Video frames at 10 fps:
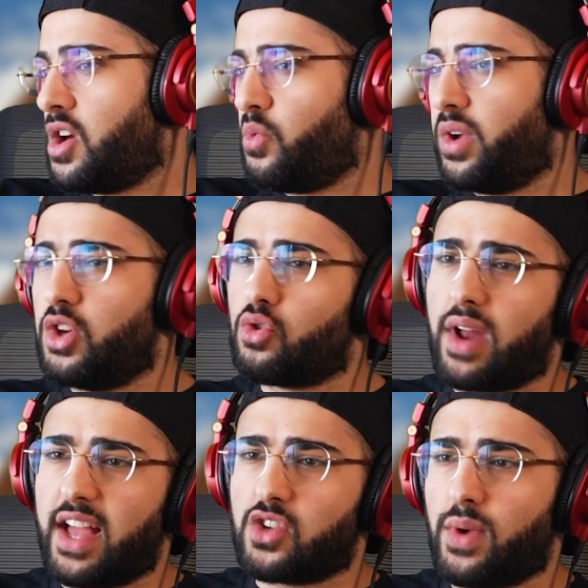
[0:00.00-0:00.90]
when you
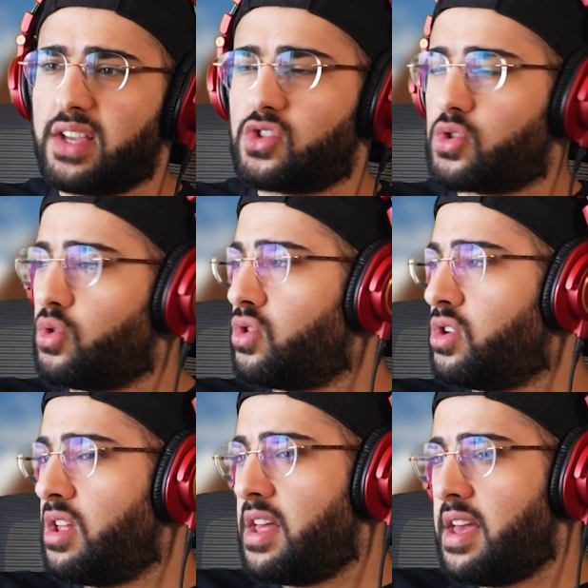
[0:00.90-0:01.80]
graduate
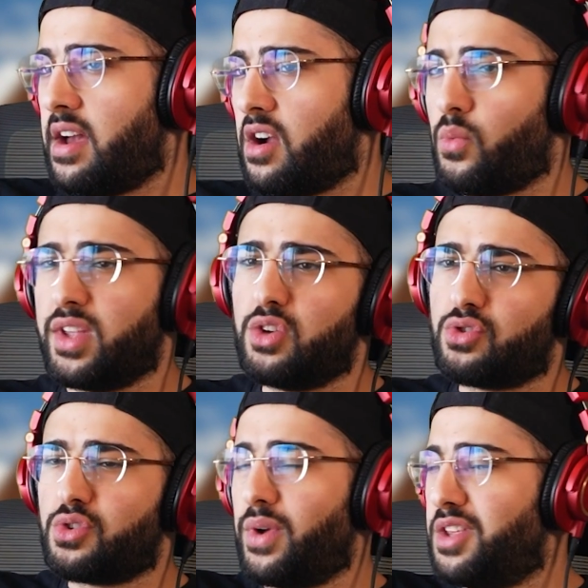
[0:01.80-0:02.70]
school, or when
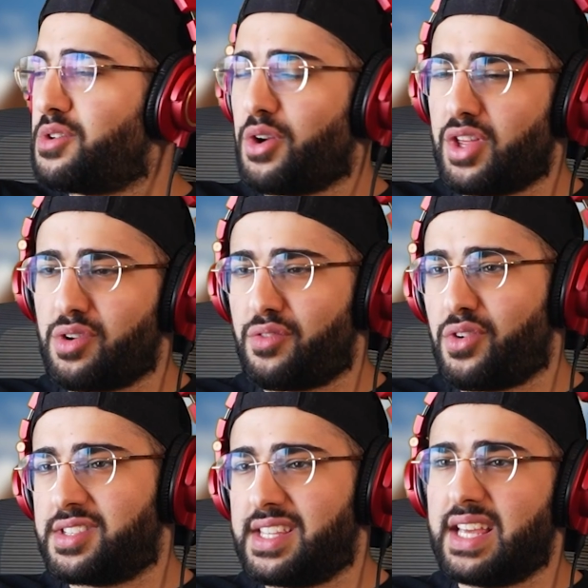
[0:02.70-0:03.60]
you go to
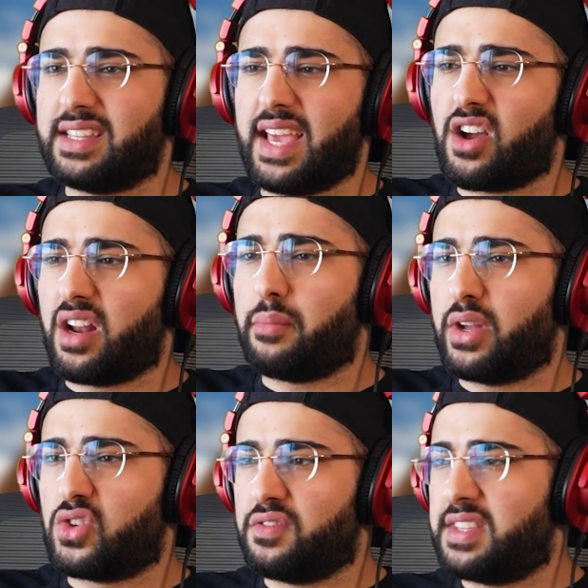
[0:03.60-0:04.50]
university and take on a
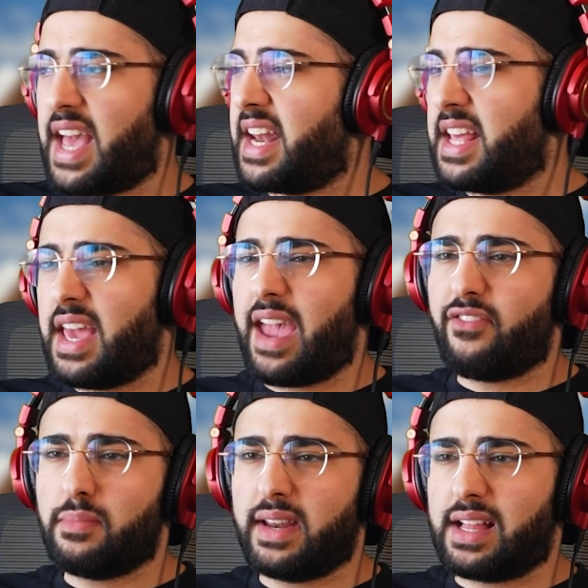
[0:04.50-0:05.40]
bunch of debt,
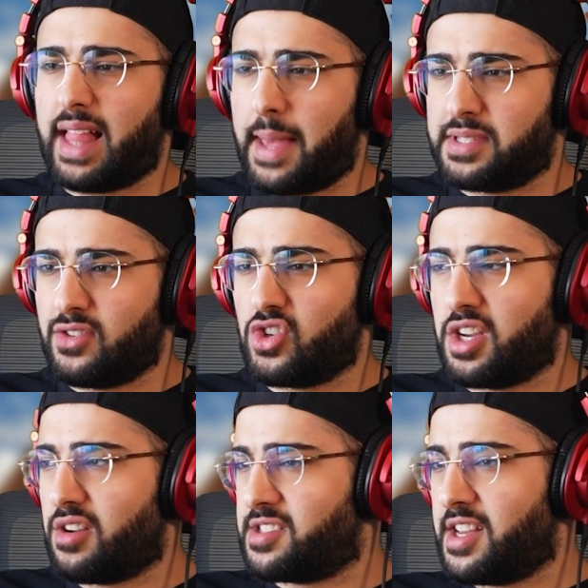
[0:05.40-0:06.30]
everybody claps and
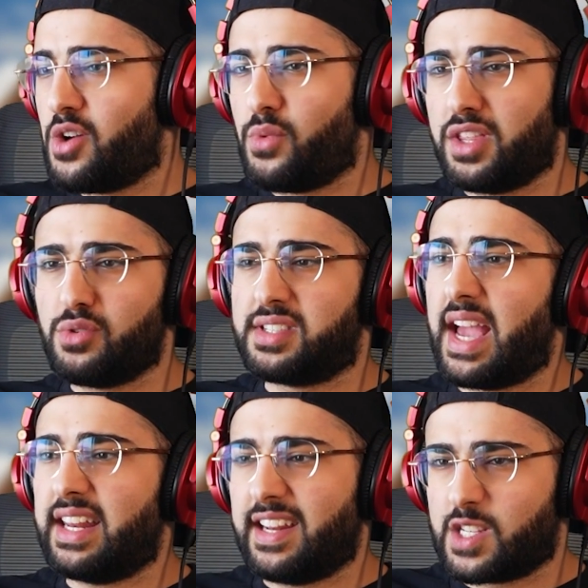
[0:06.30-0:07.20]
cheers. When you
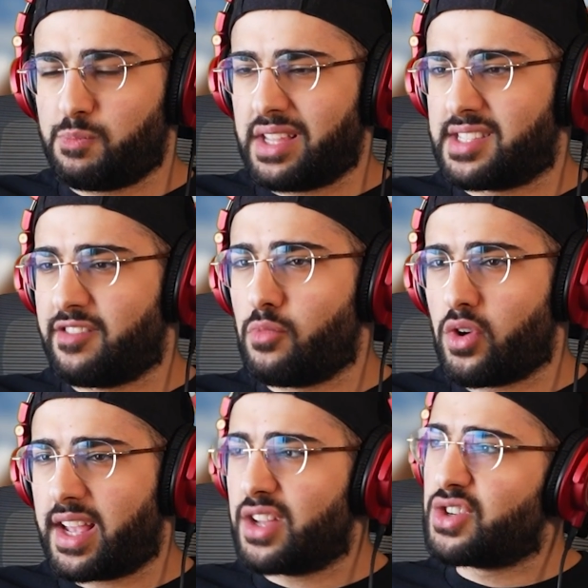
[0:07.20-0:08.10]
sign an expensive
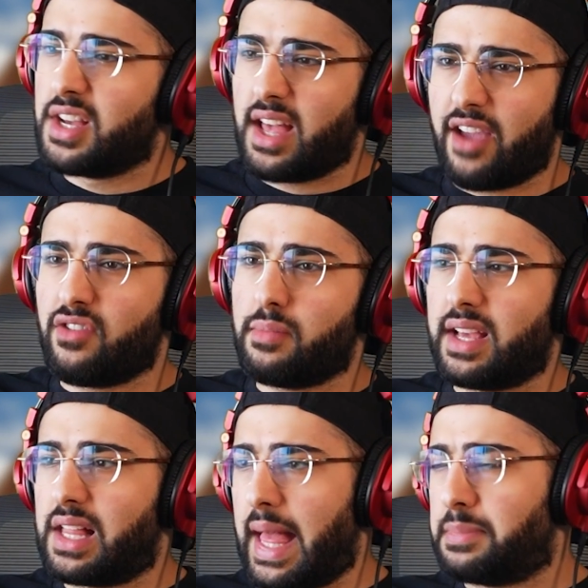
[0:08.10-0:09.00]
mortgage,
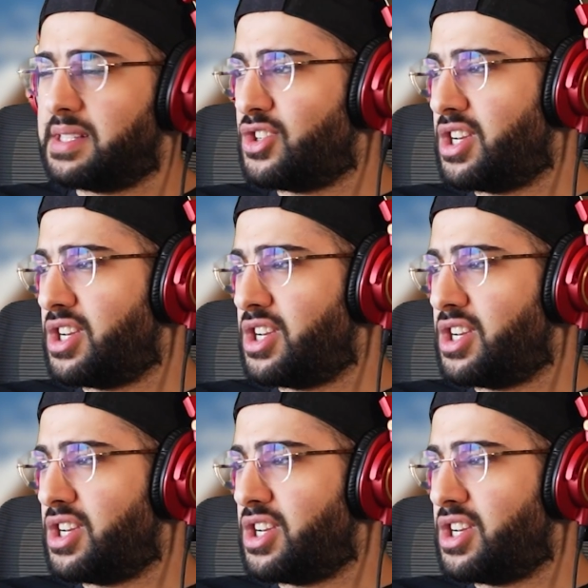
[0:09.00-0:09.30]
everybody claps and